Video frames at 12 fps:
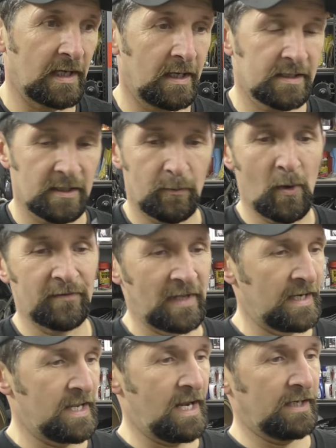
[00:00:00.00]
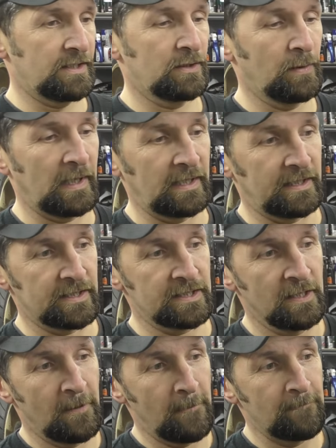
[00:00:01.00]
Uh, so what I've done there, just quickly,
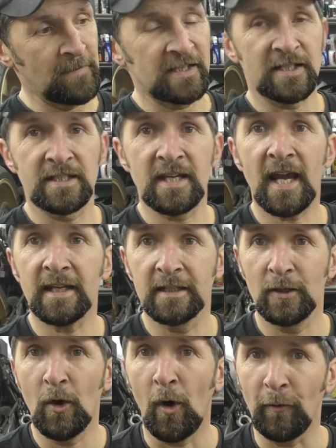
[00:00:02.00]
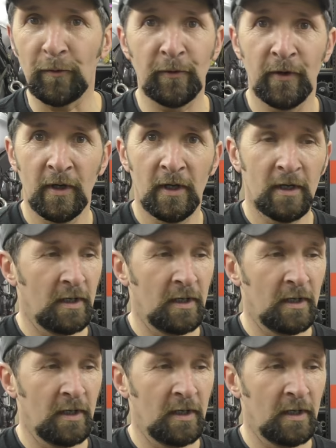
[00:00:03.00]
is just taken off